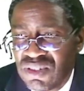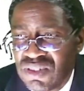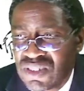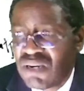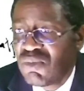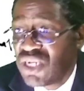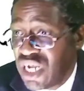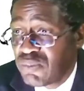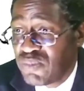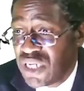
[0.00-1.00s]
Somebody
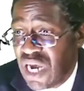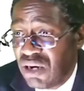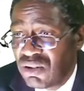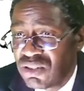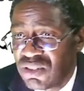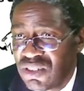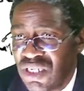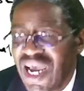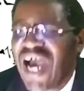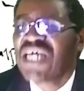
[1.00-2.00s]
help me now.
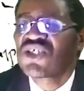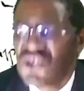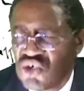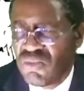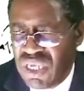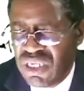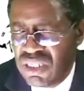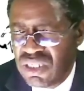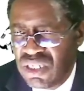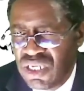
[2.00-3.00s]
Assuming
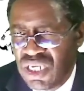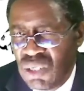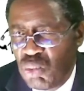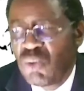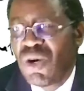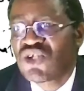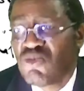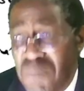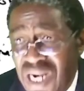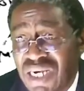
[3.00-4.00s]
we were to
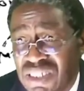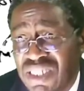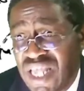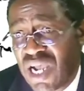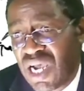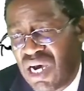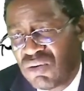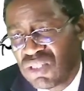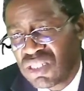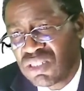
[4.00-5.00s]
balance the
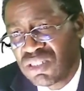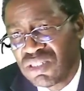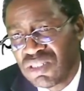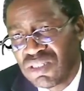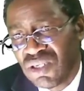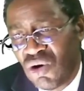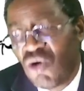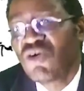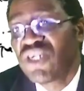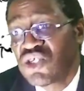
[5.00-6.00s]
account
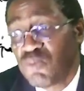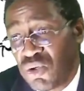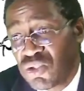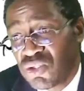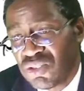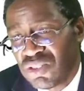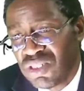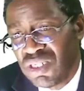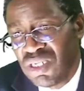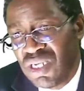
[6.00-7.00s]
called disposal
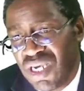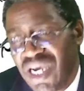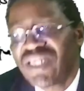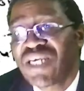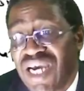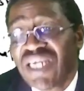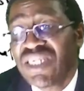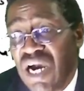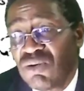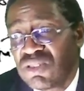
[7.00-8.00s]
and carry
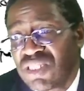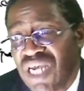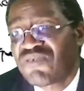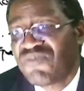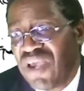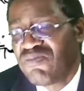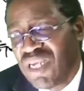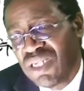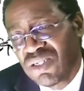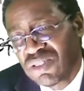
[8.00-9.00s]
down that 5
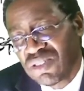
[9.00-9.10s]
million,